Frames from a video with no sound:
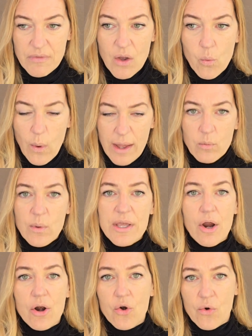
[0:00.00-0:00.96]
When
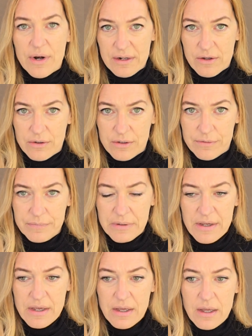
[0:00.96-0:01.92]
we are critical,
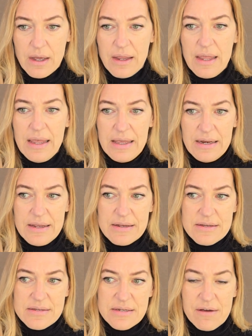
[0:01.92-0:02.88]
it
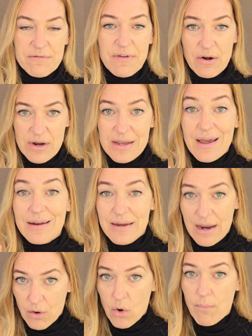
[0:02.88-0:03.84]
is a very
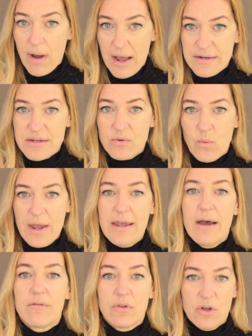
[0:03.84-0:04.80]
narrow-minded way
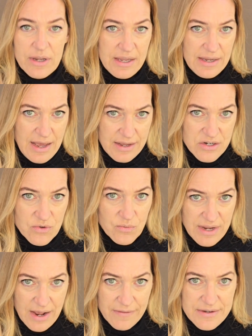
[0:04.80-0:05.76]
of looking at
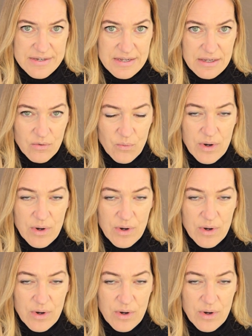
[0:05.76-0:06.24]
reality.